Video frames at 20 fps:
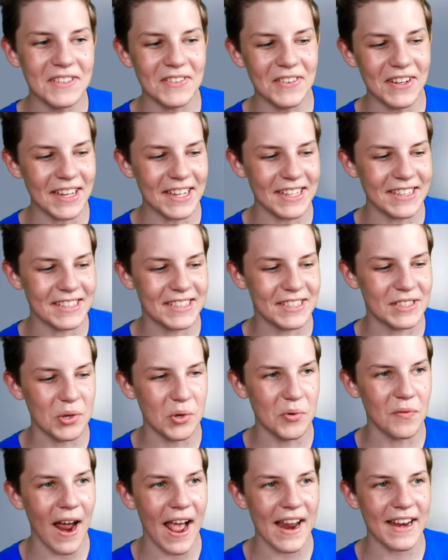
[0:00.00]
we're doing it in
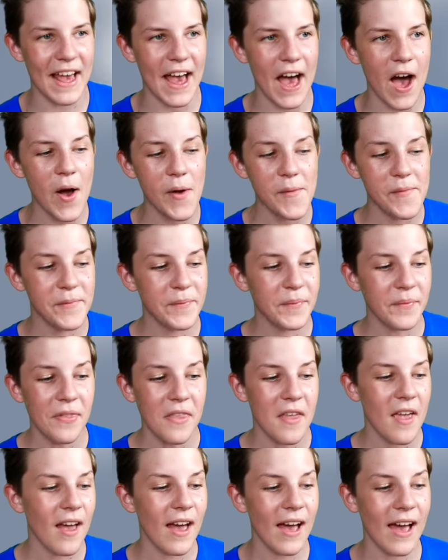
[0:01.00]
school right now.
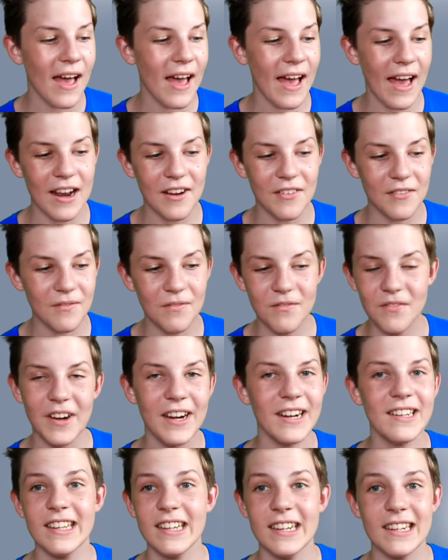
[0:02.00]
And
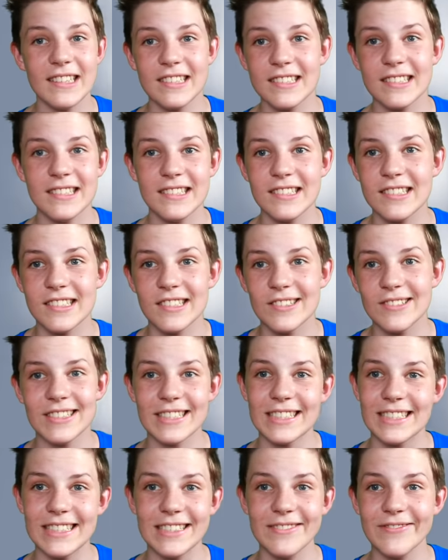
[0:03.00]
I can't do
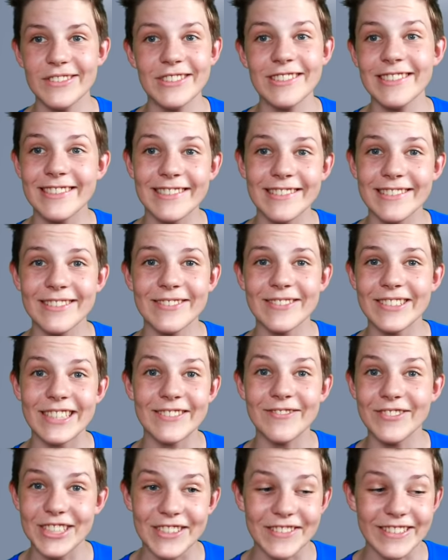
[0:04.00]
it. I have no clue what
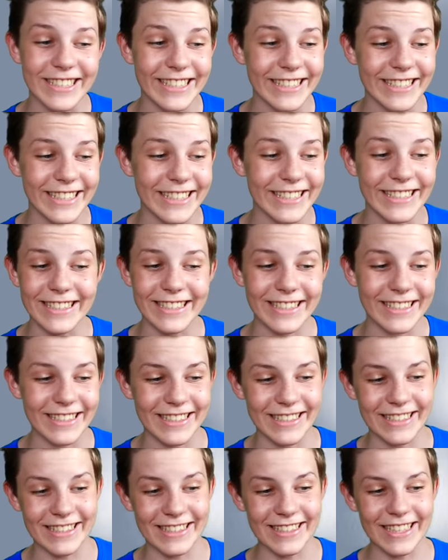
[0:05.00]
I'm doing in the
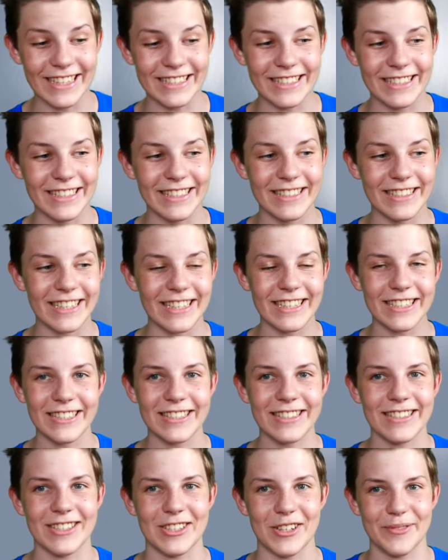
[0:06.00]
lessons. I
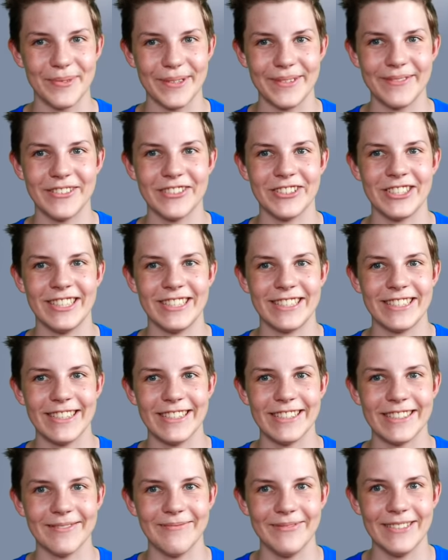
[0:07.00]
just copy what she
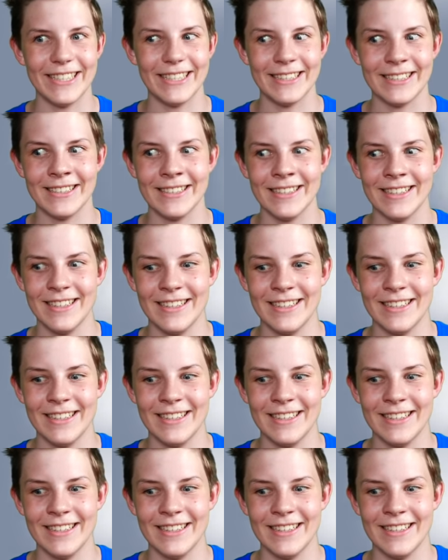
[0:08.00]
says. I'm like,